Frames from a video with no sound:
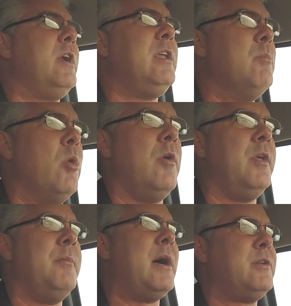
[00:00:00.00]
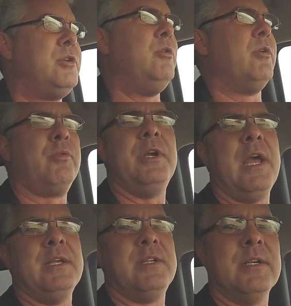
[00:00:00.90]
any more than about two or three
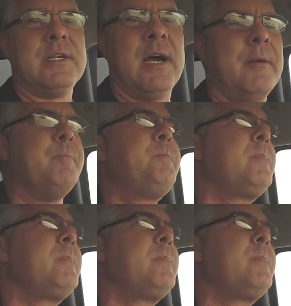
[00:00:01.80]
days at a time.